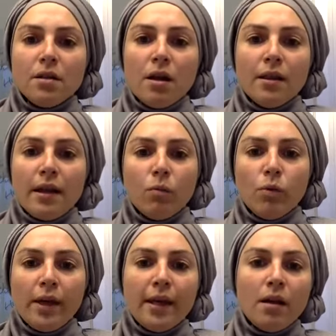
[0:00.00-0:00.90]
not that
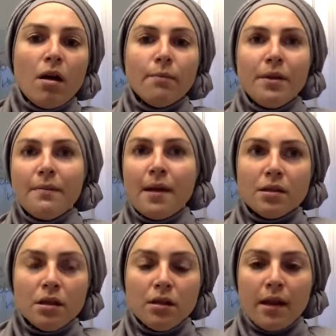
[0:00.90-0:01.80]
we cannot be
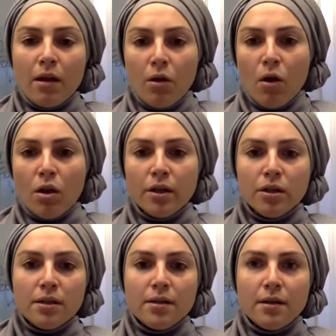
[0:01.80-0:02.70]
masculine at all it
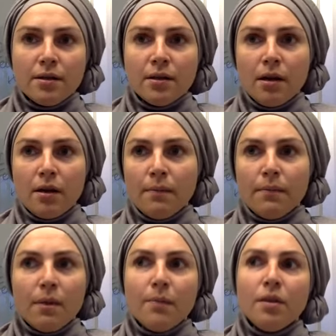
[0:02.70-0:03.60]
just doesn't come
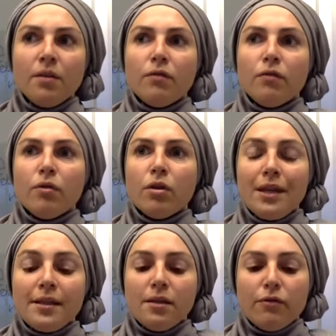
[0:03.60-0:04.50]
maybe for
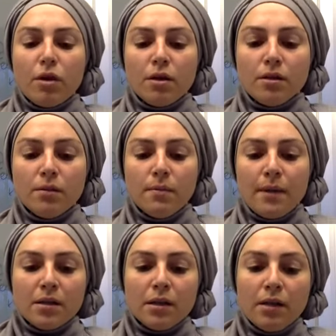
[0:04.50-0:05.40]
easy for us to be
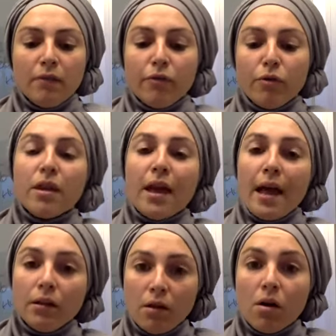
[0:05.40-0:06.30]
masculine for that
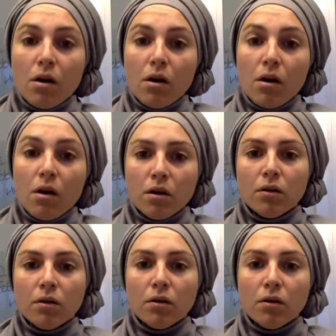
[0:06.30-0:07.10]
long right